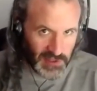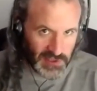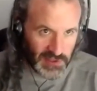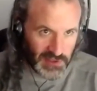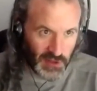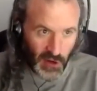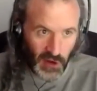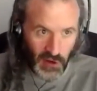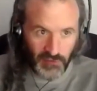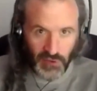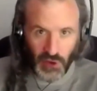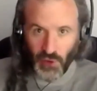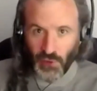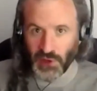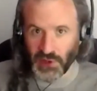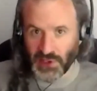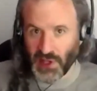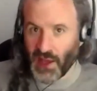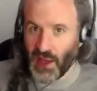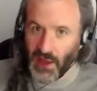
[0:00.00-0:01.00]
Their view is,
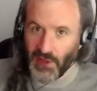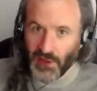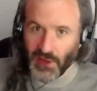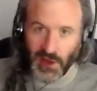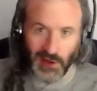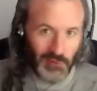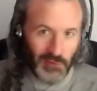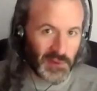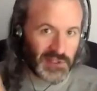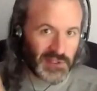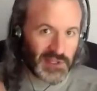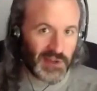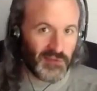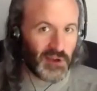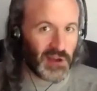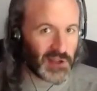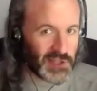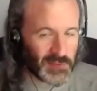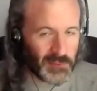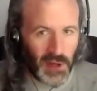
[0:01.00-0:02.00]
hey, the government's giving
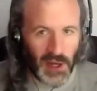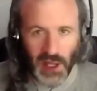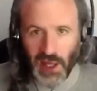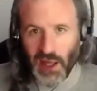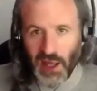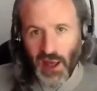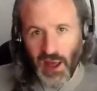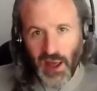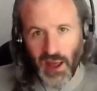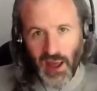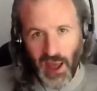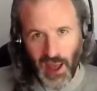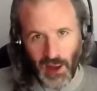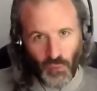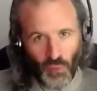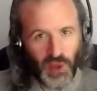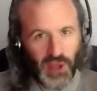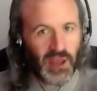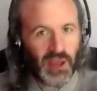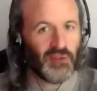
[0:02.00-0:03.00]
us money and we
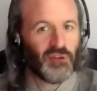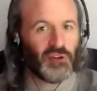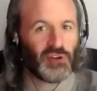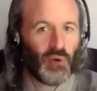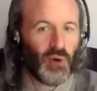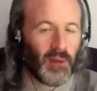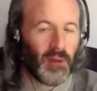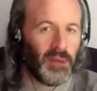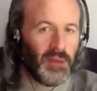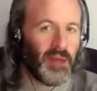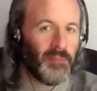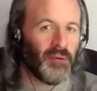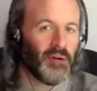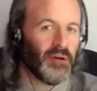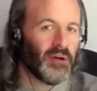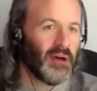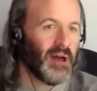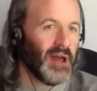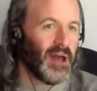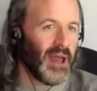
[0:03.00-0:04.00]
can give it to our people
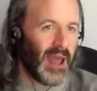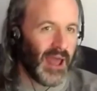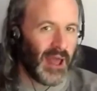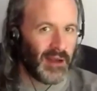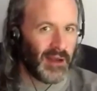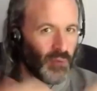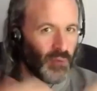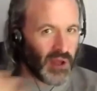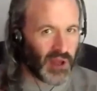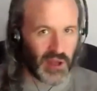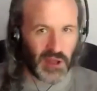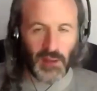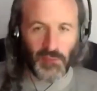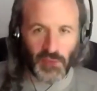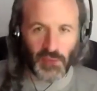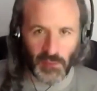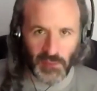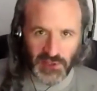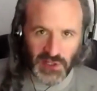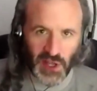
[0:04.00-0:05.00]
and we can keep them
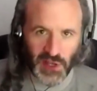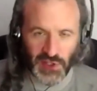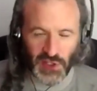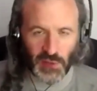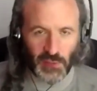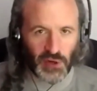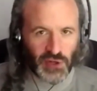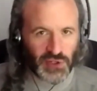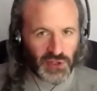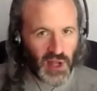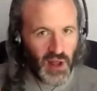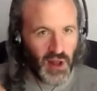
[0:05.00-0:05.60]
as customers.